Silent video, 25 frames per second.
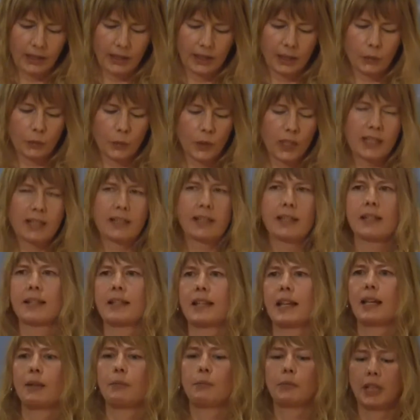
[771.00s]
It was the
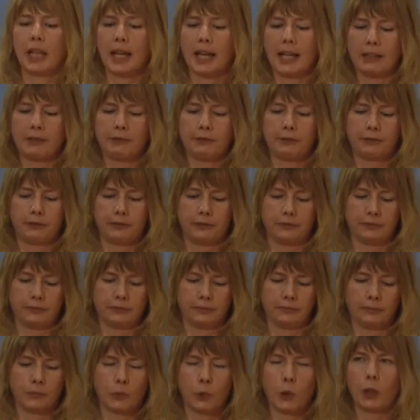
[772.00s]
same life,
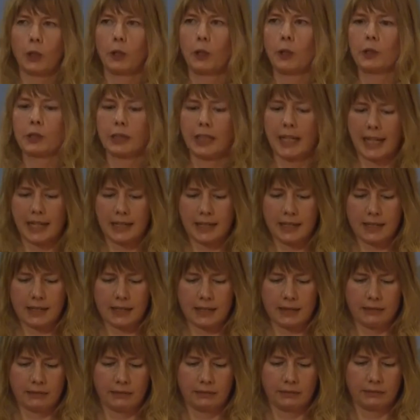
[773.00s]
more or
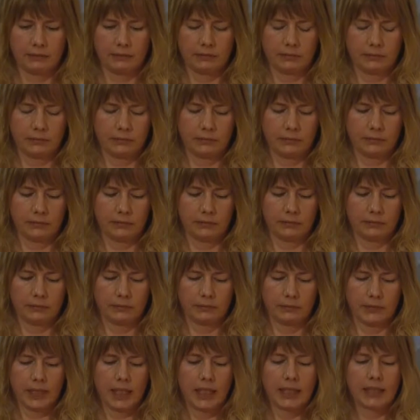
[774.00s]
less.
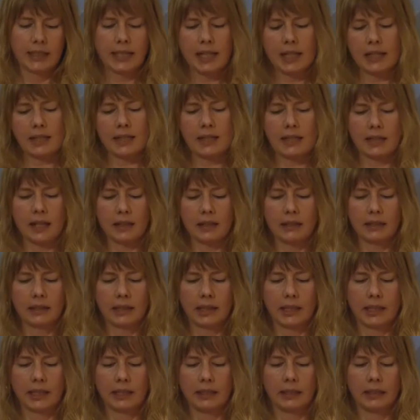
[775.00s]
Yet
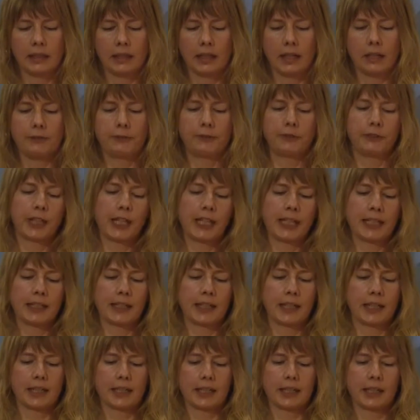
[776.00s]
suddenly, a
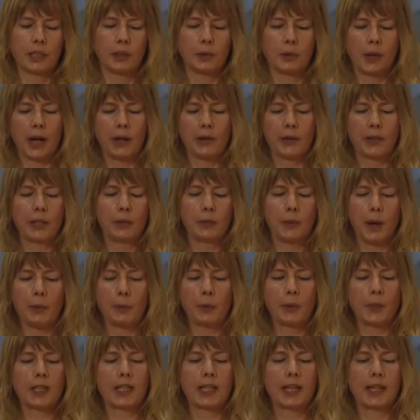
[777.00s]
flight itinerary
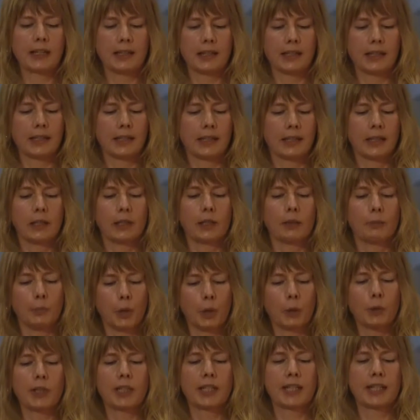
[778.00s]
represented the
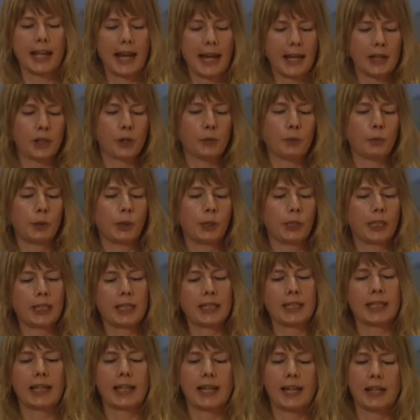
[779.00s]
most tangible
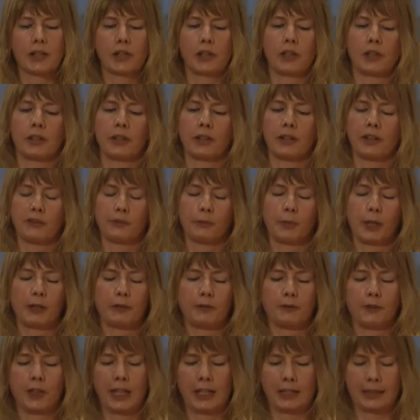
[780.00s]
indication of my
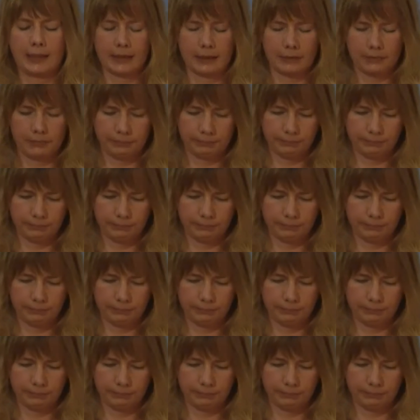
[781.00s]
fate.